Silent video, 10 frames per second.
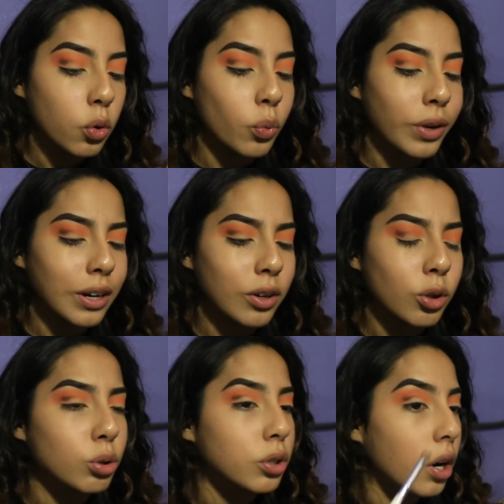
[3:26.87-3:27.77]
Oh, we gotta
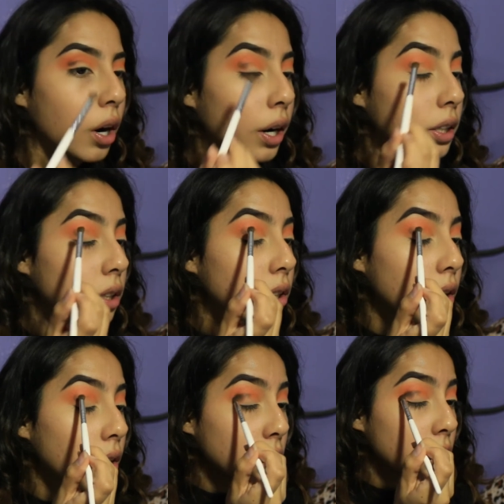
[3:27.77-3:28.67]
close our eyes.
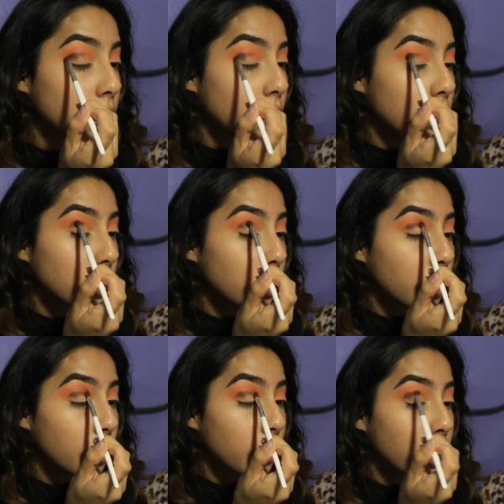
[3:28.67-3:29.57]
Just on the
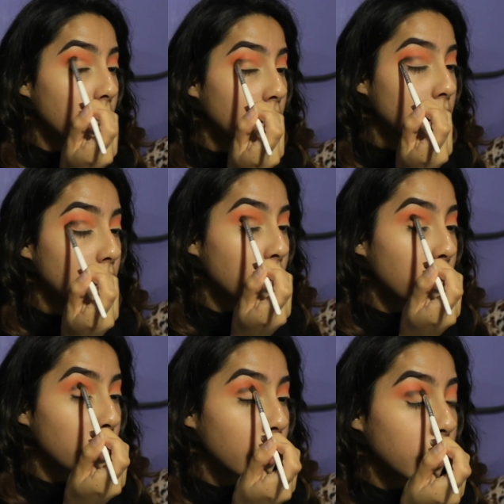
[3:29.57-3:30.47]
crease
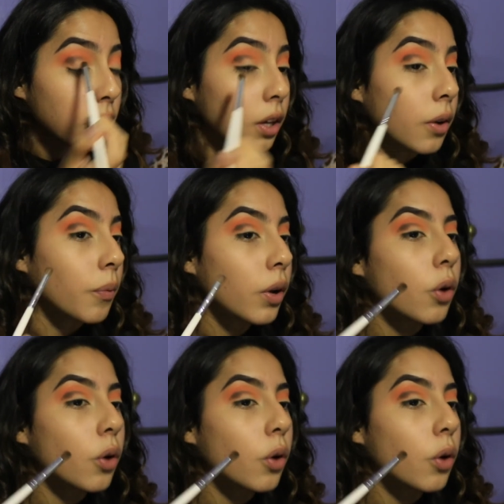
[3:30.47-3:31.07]
right there.